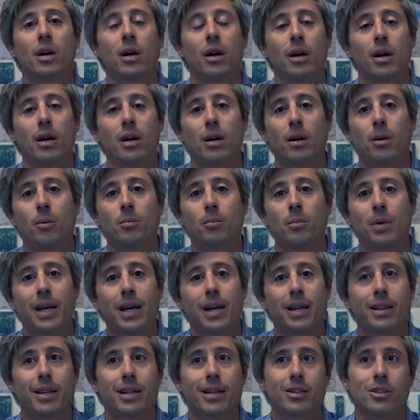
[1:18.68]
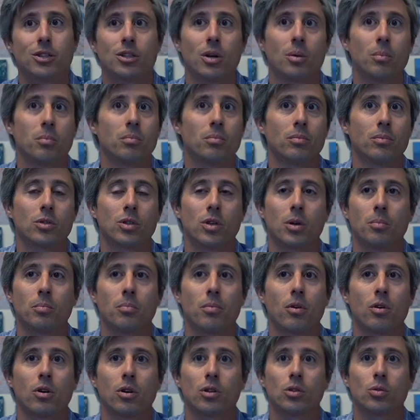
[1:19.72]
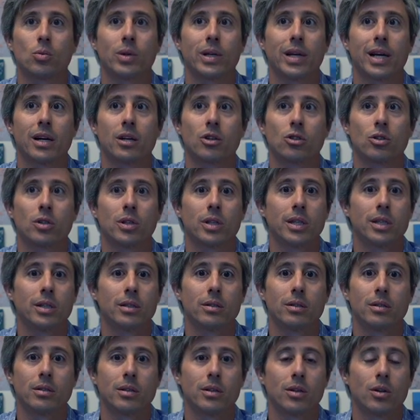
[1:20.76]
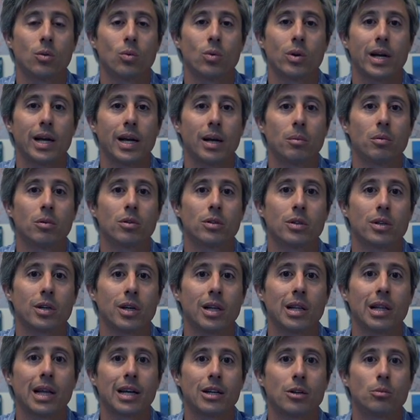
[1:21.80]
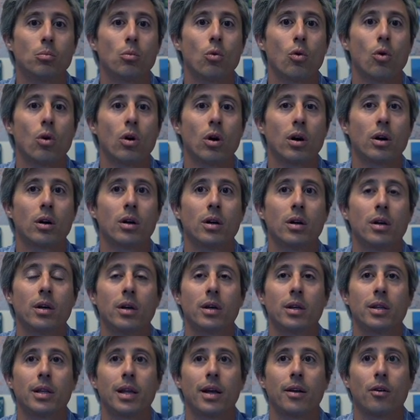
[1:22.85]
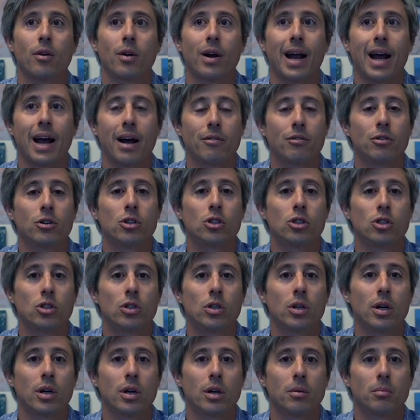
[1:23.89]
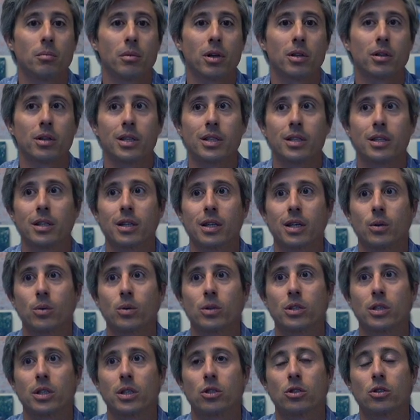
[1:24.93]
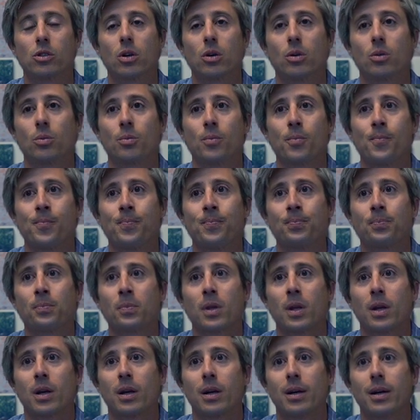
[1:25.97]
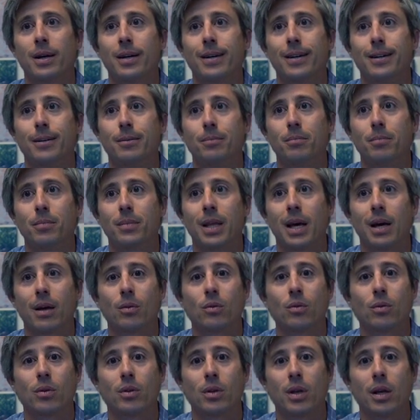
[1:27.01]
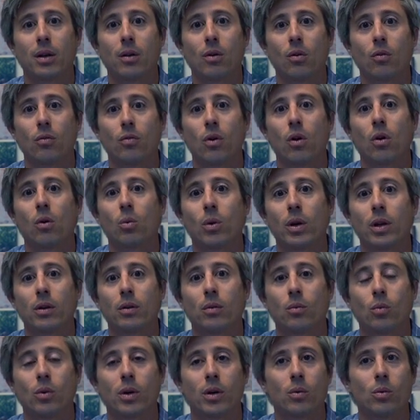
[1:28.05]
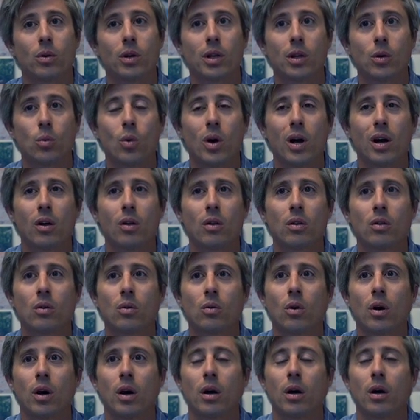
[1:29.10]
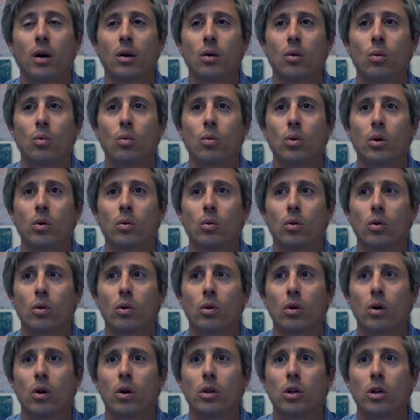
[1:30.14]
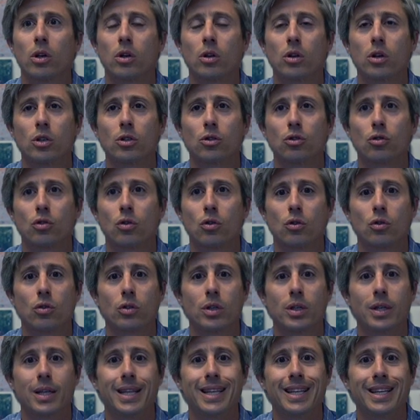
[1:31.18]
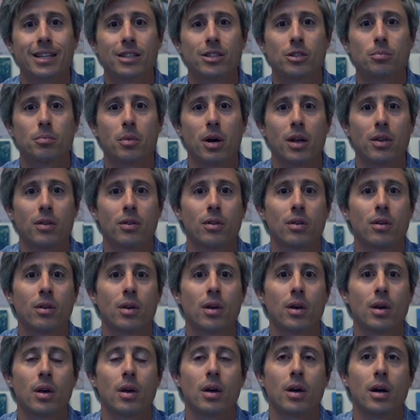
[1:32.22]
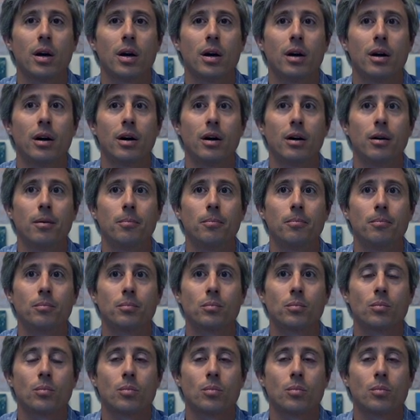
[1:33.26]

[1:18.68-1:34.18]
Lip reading: and then some parks we actually were able to collect more than our average monthly delinquency. So that overall went really well. We were a little concerned this month, and